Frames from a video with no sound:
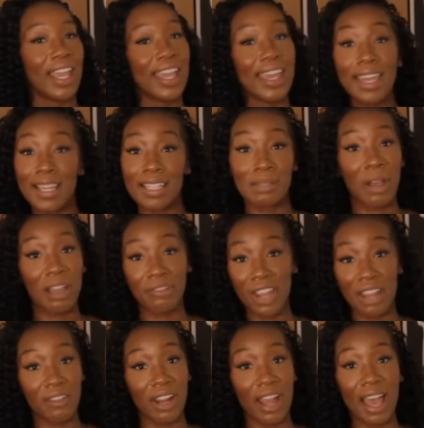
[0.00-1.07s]
It is my
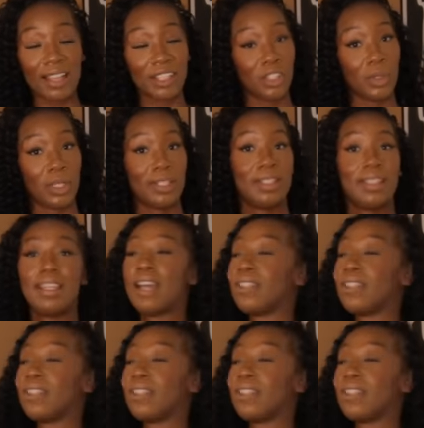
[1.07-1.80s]
favorite, as you can see.